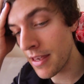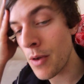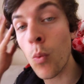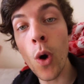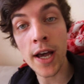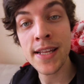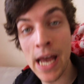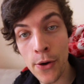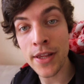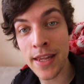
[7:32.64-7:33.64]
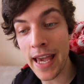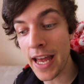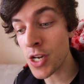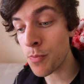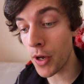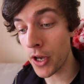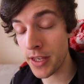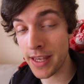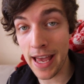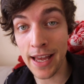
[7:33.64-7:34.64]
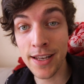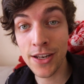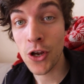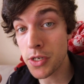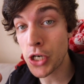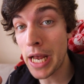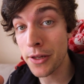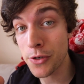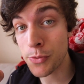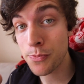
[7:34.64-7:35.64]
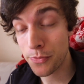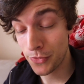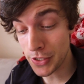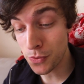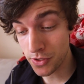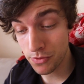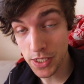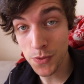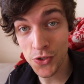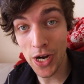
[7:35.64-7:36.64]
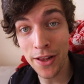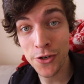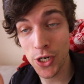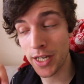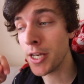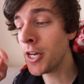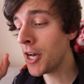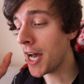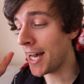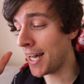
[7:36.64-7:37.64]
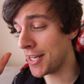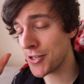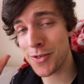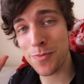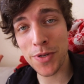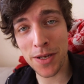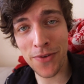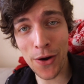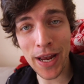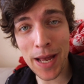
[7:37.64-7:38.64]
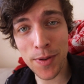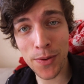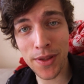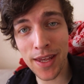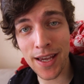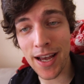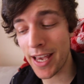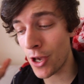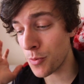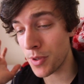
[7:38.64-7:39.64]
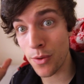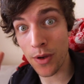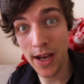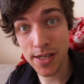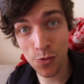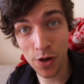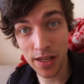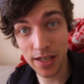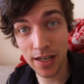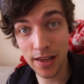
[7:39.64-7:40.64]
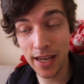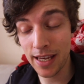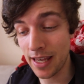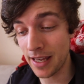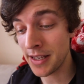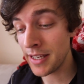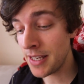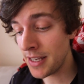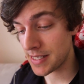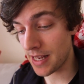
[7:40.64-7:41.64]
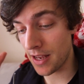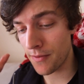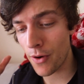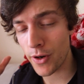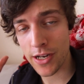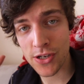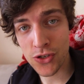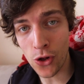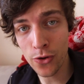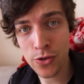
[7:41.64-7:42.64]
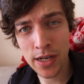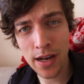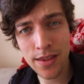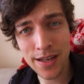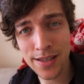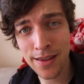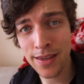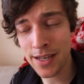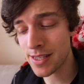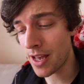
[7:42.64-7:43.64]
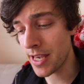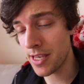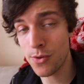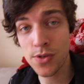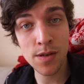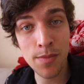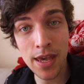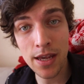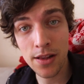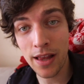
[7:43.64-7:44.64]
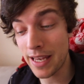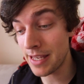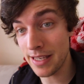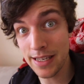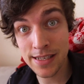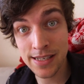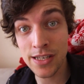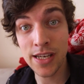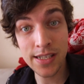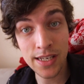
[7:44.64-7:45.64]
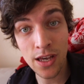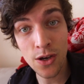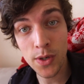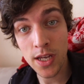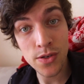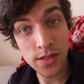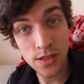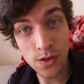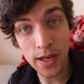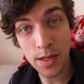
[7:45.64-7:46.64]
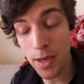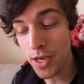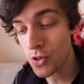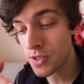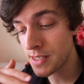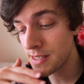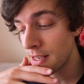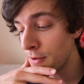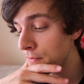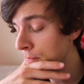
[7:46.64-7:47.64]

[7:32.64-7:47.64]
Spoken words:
it worked out in the end, but yeah, it was a challenge. This was challenging, but I'm very happy with it. I hope you guys are really gonna like it. It's very nostalgic, I think, to the things that I used to make, like years and years ago when I used to do animations and stuff.